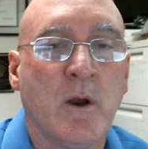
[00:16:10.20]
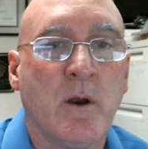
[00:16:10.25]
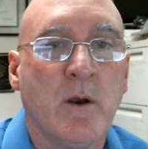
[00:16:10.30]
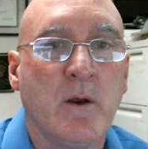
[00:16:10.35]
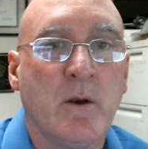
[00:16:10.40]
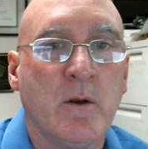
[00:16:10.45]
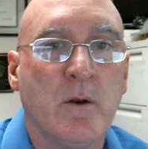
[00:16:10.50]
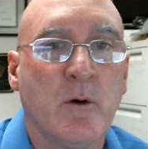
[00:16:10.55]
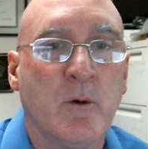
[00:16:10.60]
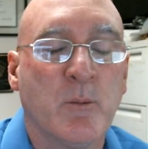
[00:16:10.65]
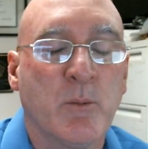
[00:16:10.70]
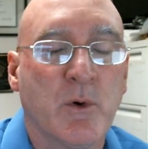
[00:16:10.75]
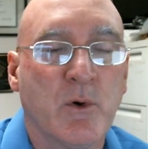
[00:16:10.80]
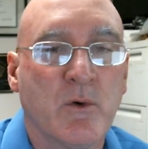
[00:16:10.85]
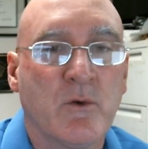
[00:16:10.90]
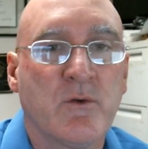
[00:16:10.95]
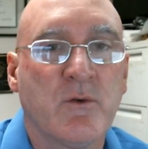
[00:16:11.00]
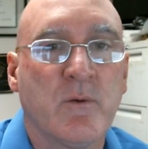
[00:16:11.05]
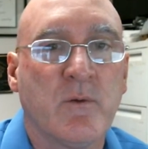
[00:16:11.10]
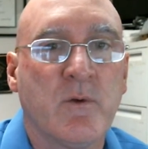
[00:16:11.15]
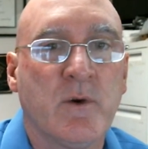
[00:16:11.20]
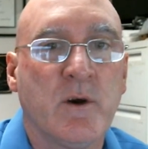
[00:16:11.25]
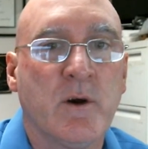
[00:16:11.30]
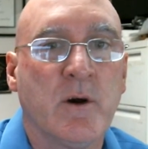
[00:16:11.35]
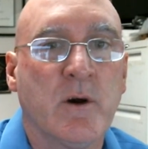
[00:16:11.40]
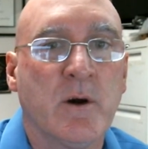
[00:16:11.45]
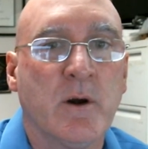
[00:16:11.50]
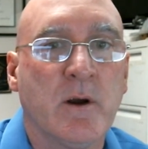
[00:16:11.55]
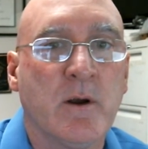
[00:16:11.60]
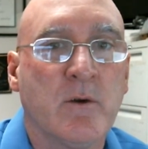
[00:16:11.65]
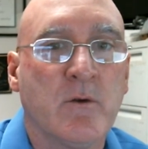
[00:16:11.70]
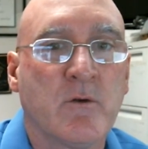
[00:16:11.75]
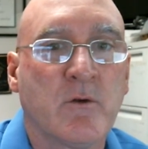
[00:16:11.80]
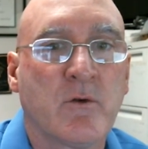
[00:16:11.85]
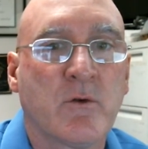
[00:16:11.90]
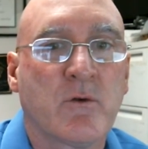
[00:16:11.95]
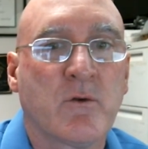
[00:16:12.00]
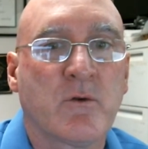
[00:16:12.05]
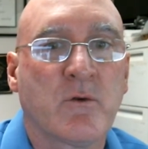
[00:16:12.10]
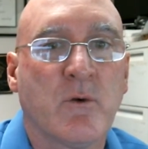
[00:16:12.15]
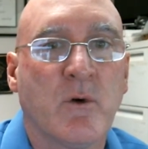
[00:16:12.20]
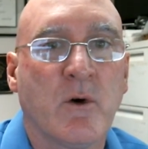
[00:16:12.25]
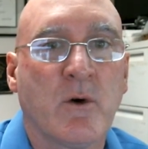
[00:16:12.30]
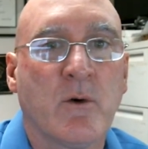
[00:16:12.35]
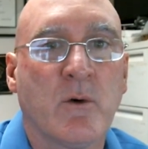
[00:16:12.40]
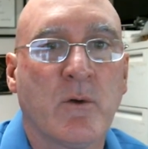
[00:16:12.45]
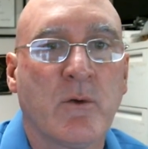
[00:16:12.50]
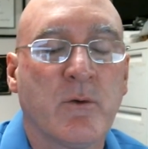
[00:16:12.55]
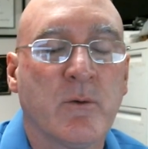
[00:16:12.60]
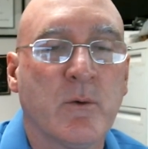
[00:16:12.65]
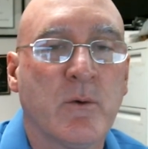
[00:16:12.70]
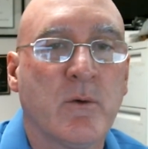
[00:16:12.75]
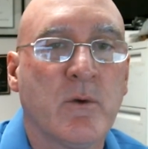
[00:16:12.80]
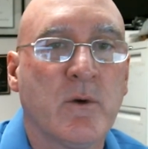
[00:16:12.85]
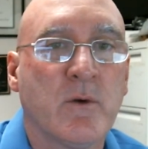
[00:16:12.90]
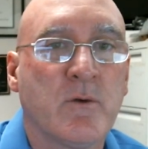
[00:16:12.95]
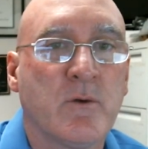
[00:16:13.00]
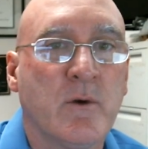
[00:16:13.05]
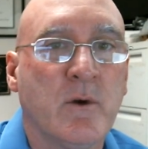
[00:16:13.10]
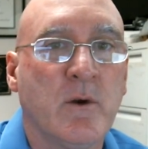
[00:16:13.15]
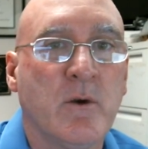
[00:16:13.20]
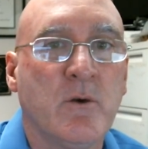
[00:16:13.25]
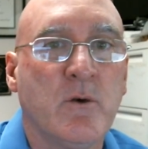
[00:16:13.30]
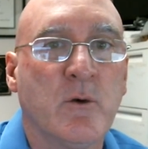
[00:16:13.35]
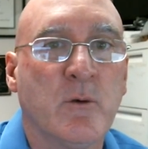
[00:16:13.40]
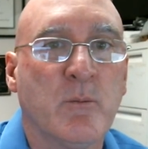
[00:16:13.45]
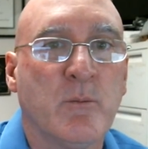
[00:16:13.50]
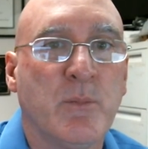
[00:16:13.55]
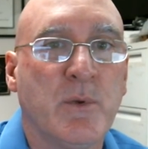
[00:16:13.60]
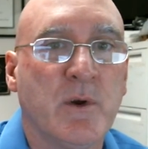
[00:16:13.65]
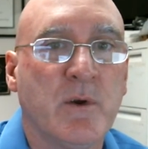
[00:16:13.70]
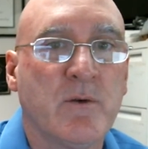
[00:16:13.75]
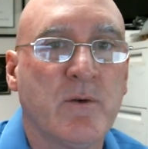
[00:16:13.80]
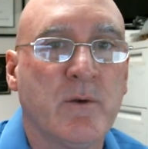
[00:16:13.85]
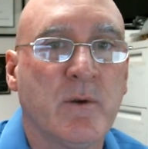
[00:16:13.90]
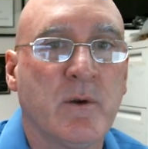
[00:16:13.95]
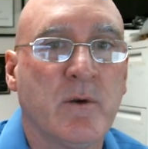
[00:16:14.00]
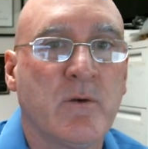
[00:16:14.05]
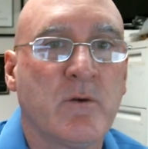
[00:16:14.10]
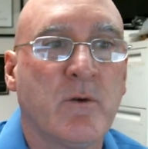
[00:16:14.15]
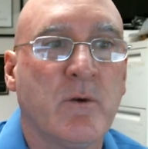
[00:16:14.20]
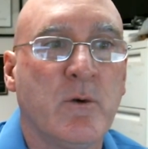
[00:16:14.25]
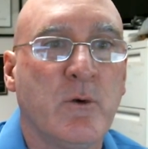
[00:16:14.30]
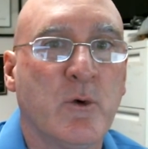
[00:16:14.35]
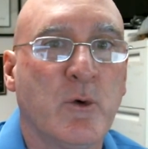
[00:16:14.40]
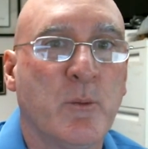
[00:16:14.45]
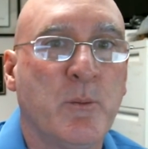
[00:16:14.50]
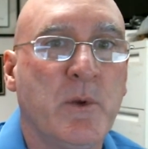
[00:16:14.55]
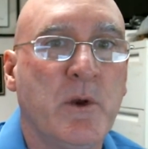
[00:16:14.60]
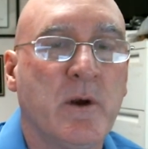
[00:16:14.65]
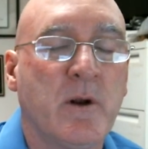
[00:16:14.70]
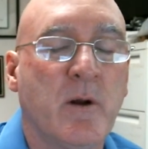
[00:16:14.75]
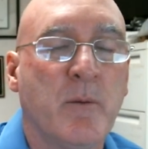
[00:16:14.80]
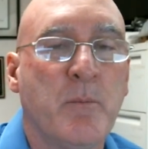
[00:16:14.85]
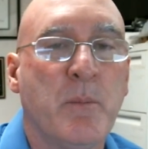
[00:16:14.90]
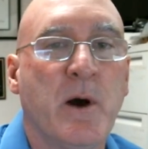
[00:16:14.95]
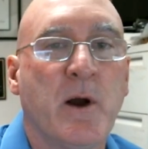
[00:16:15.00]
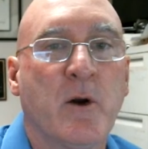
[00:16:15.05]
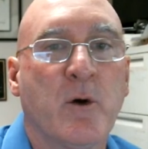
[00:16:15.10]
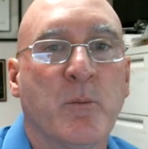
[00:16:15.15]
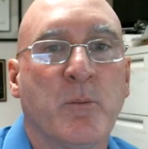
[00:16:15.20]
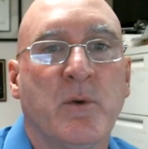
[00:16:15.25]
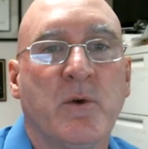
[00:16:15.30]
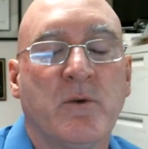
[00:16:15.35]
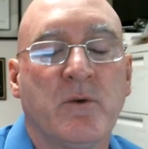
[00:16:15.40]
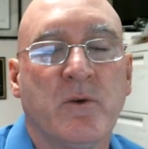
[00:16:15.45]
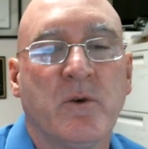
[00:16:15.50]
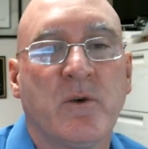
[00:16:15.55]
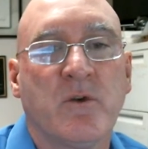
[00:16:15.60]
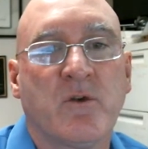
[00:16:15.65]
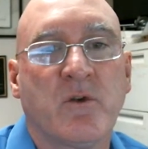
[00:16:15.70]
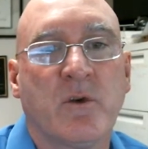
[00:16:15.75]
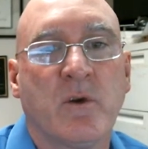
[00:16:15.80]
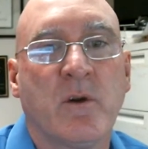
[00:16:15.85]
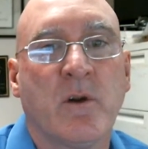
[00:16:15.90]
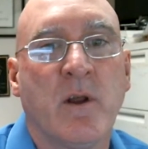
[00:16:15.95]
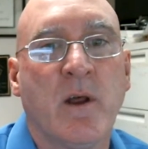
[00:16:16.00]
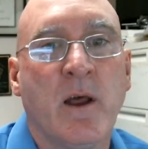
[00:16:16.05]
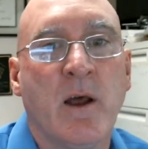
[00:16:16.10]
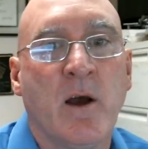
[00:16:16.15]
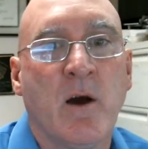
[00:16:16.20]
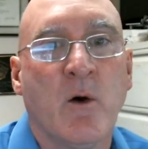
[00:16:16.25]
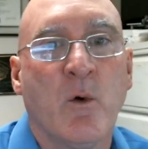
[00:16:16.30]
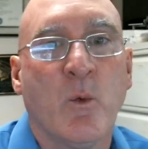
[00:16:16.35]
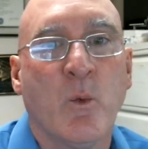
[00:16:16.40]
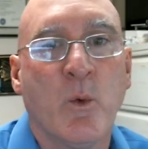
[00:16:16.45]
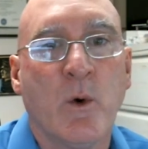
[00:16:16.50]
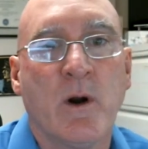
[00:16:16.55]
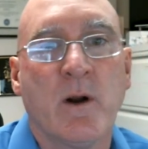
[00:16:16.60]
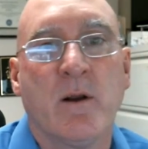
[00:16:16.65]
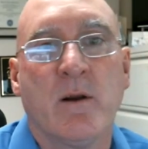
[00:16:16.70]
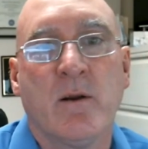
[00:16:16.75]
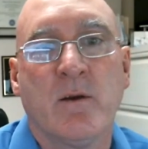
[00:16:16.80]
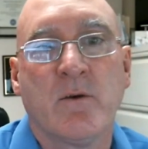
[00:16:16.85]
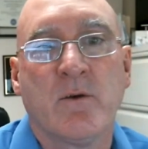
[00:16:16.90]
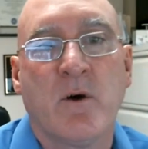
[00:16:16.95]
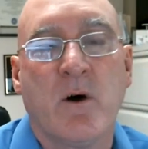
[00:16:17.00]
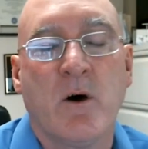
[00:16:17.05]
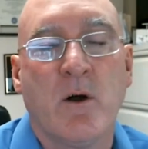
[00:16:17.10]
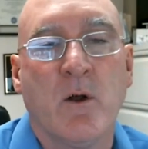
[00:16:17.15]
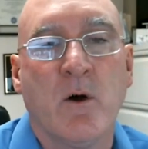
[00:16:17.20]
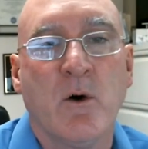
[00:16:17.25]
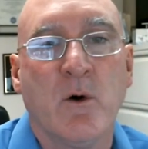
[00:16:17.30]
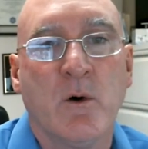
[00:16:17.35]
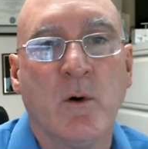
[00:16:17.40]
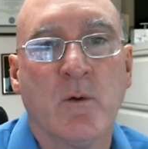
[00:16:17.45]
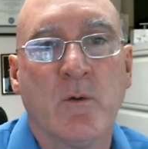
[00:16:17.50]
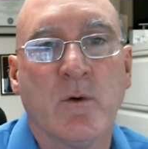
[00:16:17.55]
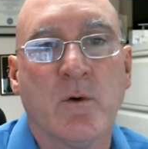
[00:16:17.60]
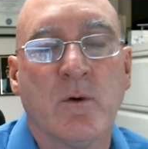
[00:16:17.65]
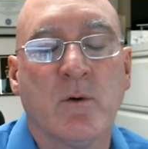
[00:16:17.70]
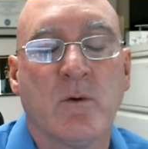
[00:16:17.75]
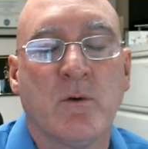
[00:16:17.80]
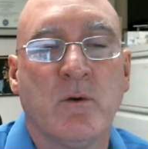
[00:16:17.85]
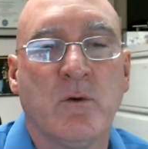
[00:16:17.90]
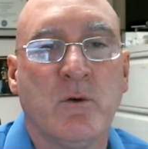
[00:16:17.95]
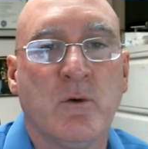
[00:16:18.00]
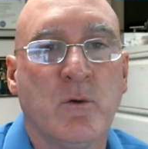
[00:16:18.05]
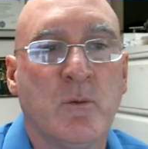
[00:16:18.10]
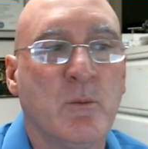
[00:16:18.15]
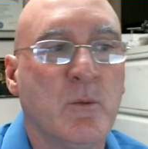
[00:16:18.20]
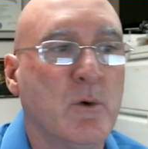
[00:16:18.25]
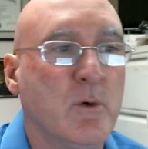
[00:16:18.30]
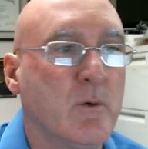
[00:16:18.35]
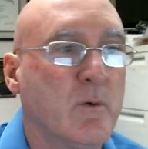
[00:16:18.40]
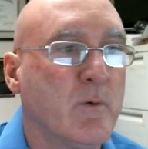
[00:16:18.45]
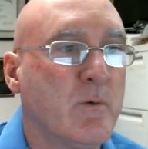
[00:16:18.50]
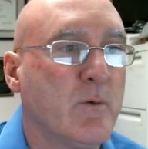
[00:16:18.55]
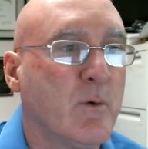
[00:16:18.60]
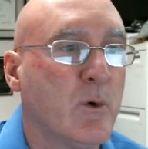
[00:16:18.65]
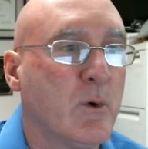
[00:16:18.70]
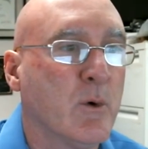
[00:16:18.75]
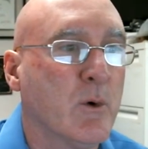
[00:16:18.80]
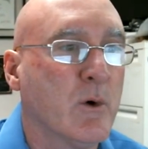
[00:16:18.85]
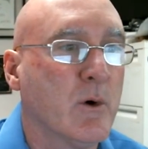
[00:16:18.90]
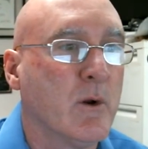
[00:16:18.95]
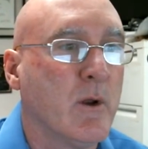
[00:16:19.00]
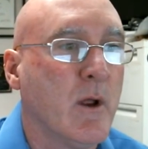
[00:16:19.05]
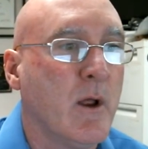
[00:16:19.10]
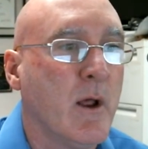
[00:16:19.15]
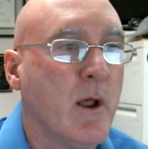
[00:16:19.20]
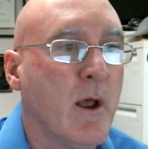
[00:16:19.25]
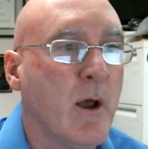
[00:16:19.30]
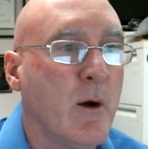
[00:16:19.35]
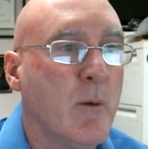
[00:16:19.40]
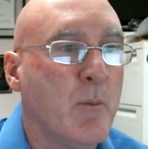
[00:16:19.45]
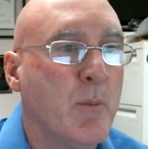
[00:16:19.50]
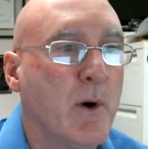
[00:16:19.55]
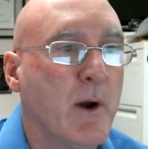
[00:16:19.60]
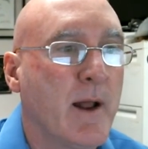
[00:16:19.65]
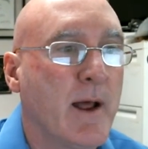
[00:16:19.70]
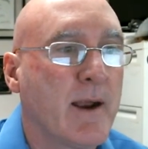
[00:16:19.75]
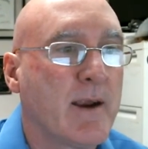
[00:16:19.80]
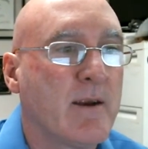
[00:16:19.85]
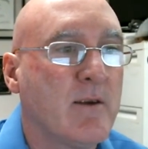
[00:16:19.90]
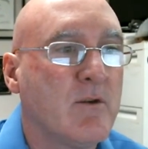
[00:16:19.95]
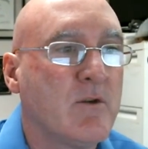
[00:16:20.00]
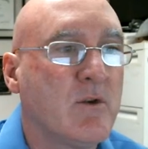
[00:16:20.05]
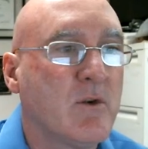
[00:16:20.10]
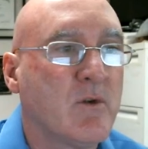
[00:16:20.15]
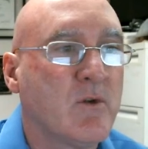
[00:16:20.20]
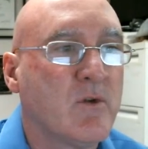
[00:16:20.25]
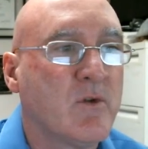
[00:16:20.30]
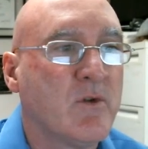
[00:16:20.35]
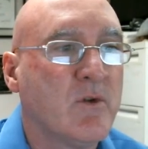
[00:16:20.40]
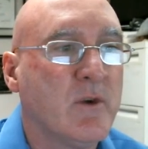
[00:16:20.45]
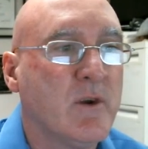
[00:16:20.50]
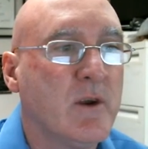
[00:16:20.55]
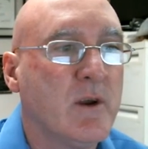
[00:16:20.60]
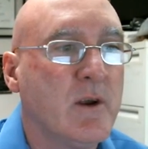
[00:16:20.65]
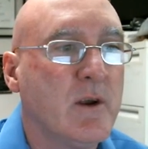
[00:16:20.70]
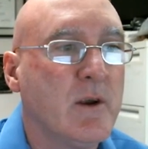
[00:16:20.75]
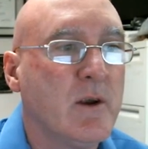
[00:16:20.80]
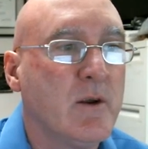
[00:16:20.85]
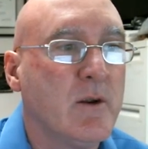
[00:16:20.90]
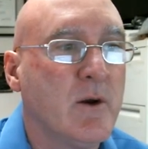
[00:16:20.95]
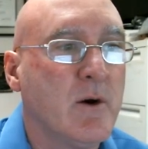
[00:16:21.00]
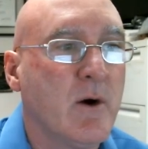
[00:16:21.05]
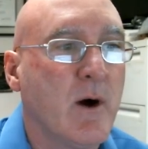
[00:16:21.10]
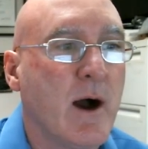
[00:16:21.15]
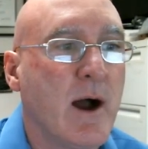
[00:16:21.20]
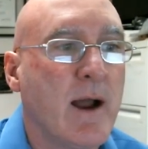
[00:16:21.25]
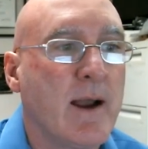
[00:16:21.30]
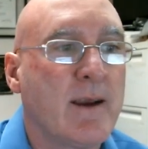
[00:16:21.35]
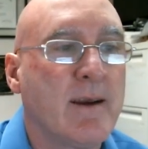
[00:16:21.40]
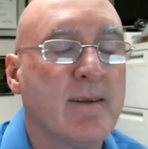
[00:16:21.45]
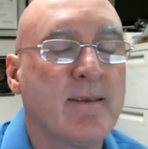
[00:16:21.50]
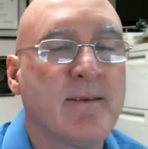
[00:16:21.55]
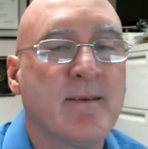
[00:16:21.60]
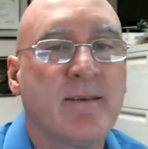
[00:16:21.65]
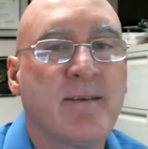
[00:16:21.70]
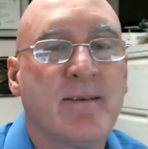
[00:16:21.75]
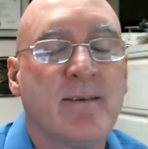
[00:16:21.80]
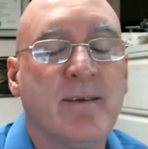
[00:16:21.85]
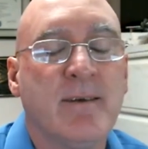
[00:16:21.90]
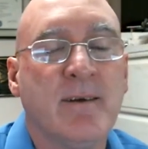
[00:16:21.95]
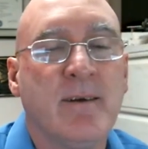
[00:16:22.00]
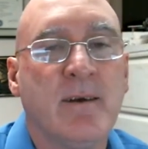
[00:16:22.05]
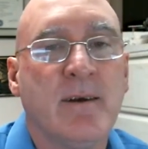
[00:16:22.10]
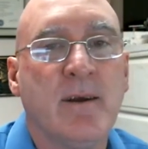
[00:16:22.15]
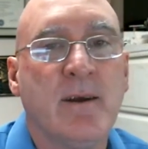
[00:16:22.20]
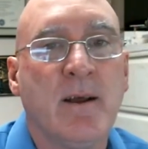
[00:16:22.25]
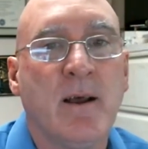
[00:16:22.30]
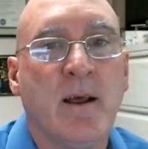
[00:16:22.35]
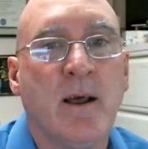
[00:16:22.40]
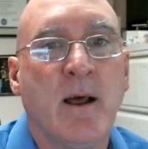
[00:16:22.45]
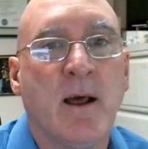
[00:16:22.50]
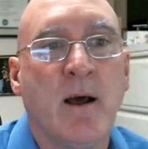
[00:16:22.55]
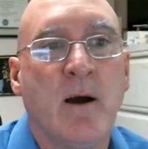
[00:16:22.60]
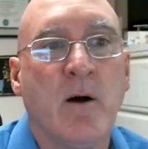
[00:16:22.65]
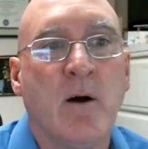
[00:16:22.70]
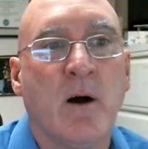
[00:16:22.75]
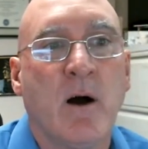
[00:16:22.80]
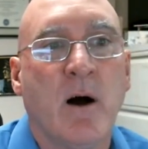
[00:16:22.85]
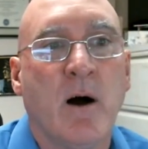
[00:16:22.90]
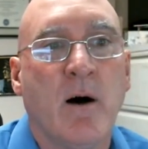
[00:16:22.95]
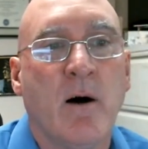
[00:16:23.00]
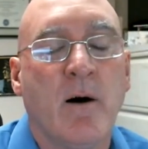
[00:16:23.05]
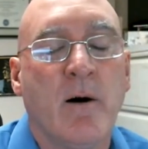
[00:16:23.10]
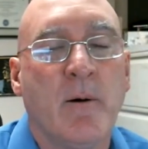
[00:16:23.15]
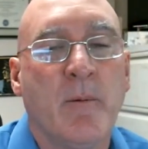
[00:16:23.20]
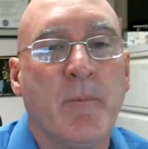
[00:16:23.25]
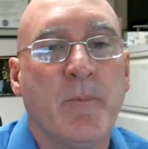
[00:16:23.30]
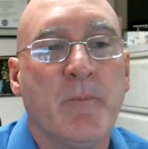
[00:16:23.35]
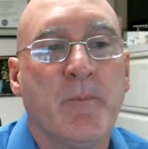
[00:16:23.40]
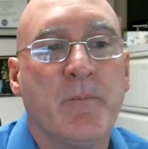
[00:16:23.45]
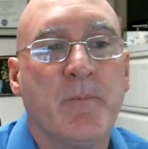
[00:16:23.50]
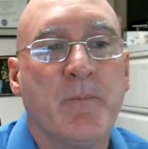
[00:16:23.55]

you know persevere and struggle through this in your business you'll be in a better position when it is all over to move forward but i can just see you know i can see um,